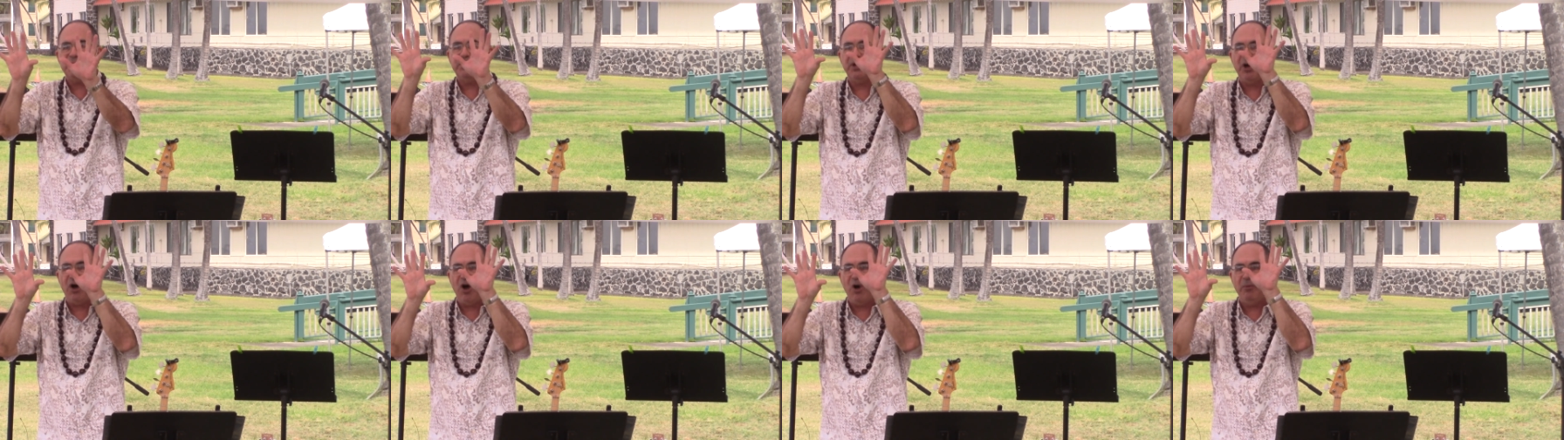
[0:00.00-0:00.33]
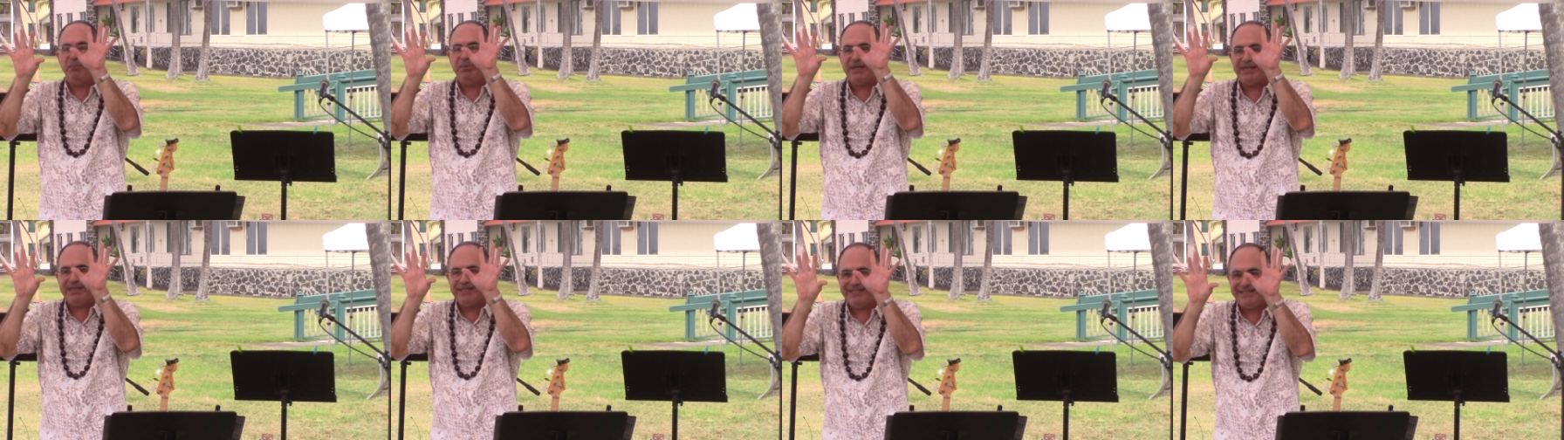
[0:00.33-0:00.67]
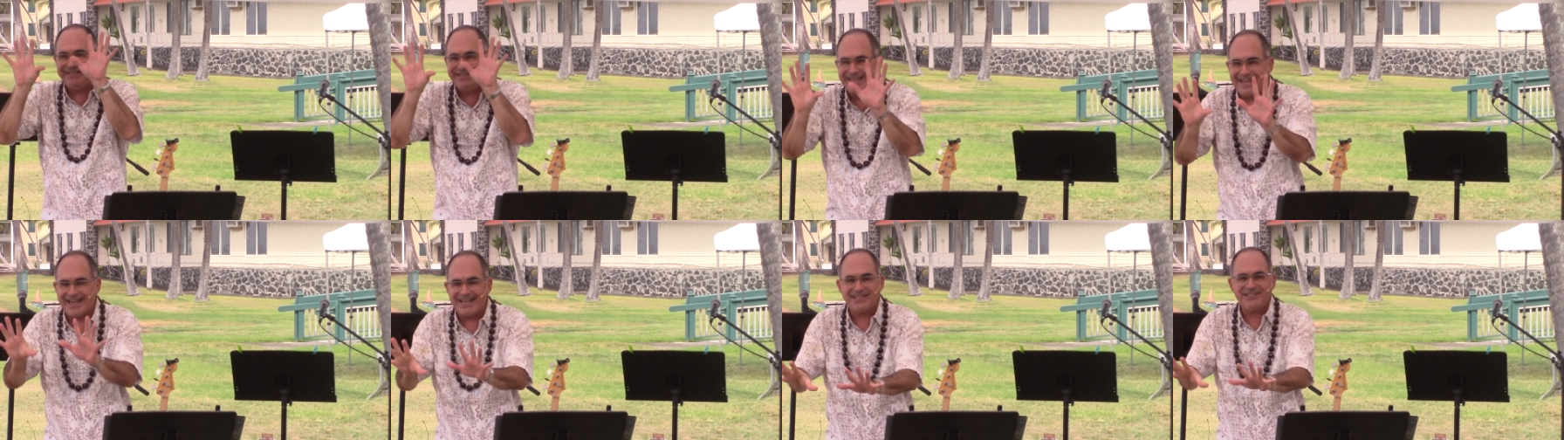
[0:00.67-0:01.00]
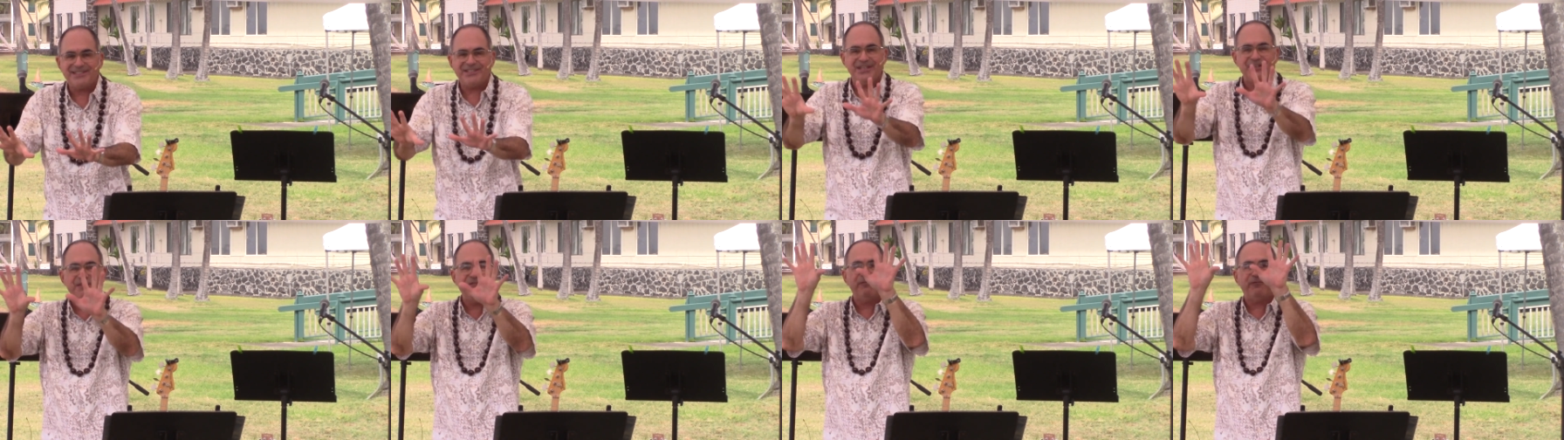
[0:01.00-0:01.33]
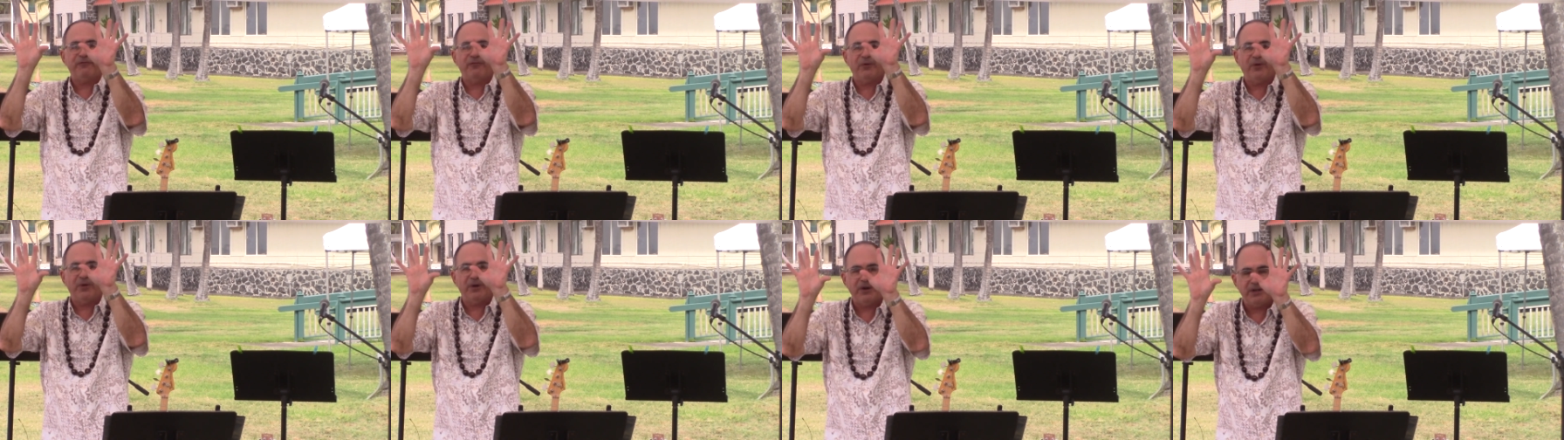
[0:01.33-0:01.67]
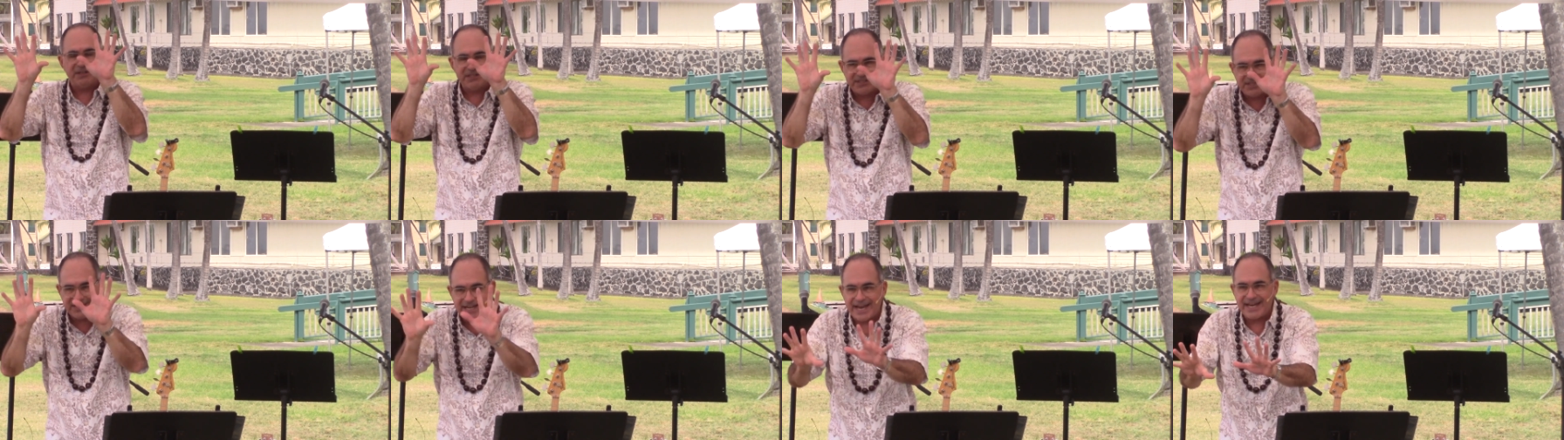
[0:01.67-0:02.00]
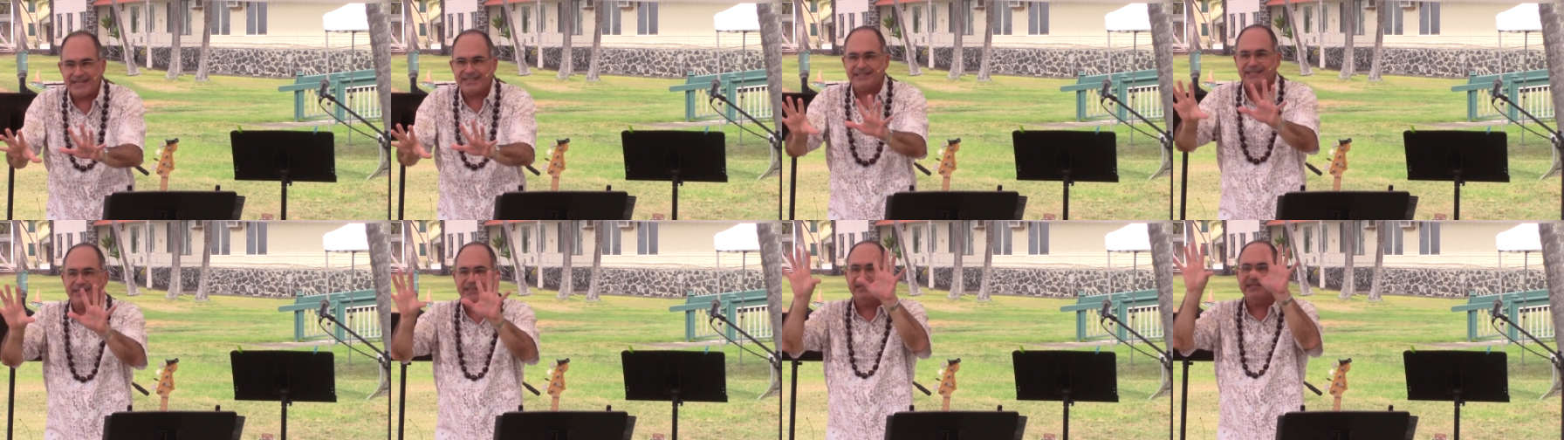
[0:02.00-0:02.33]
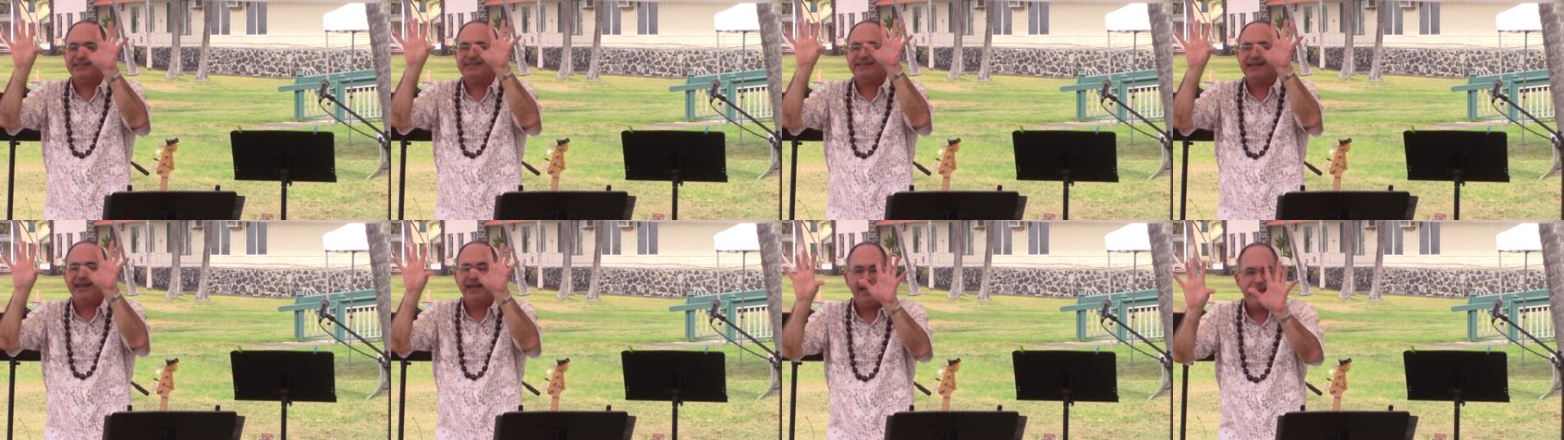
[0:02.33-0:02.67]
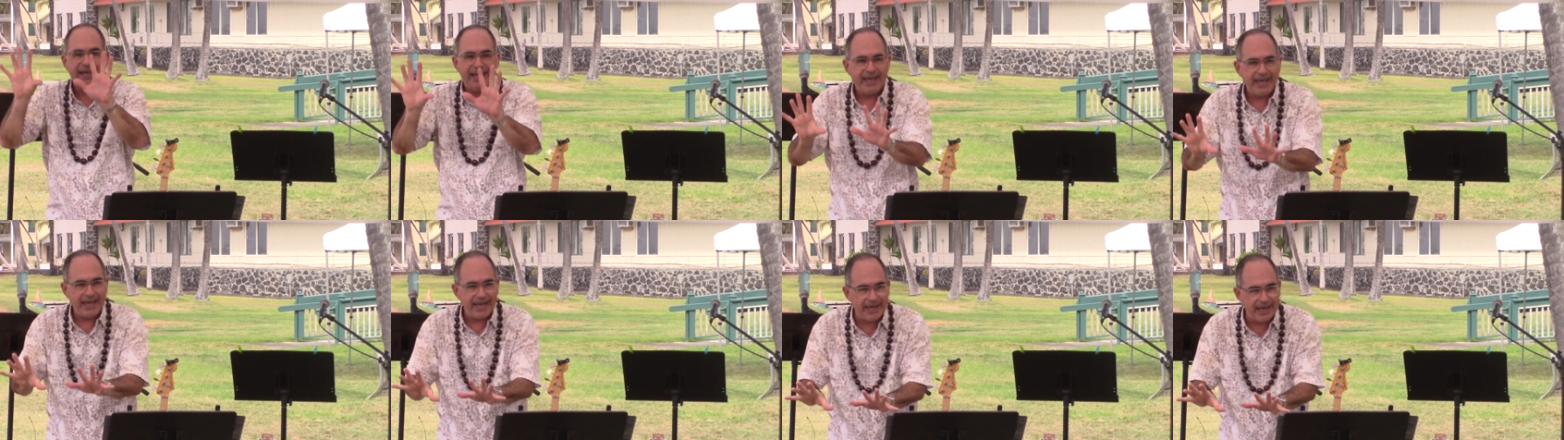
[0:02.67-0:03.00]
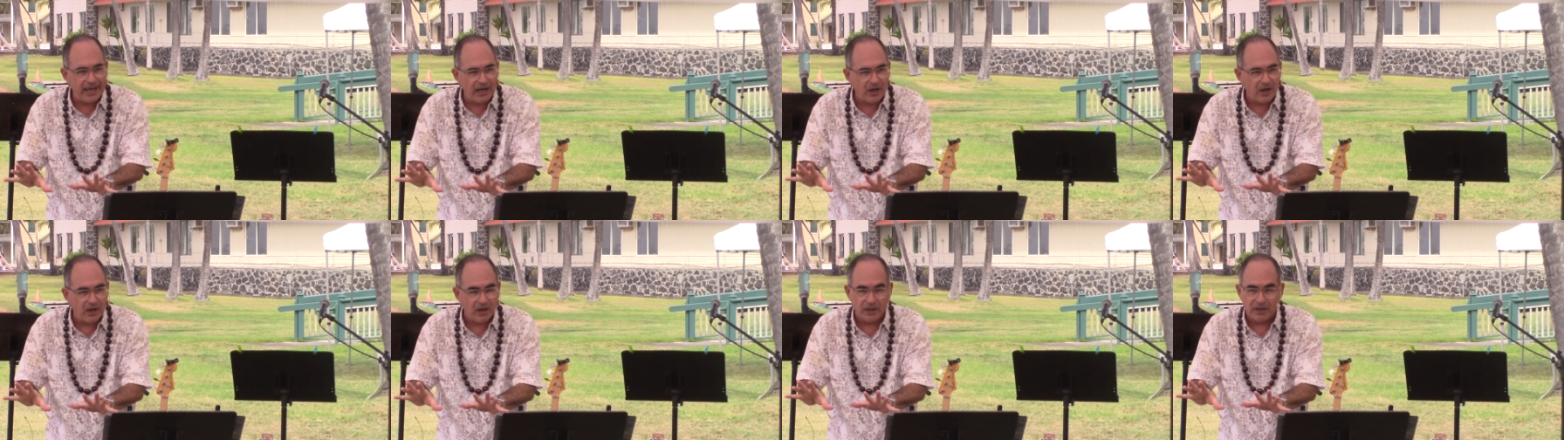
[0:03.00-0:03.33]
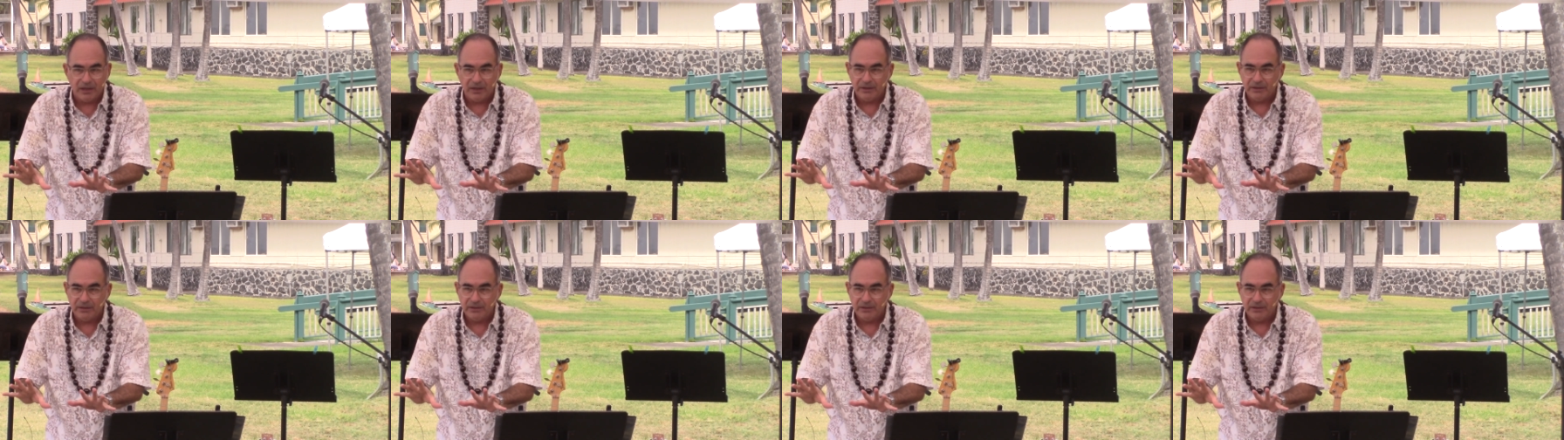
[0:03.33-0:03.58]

we'd all be destined for Satan's hell.